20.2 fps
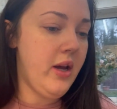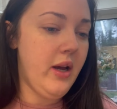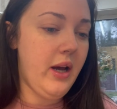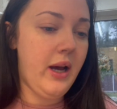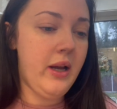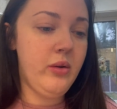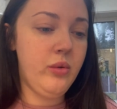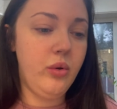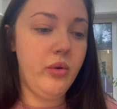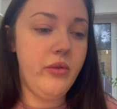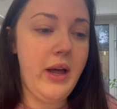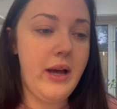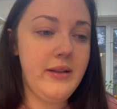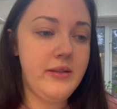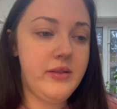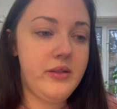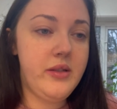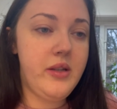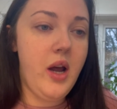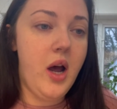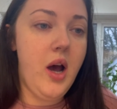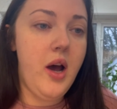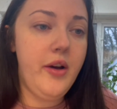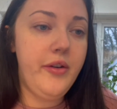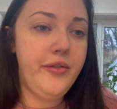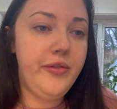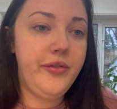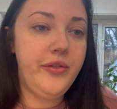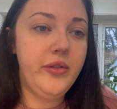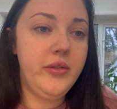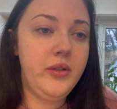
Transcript: and all that stuff.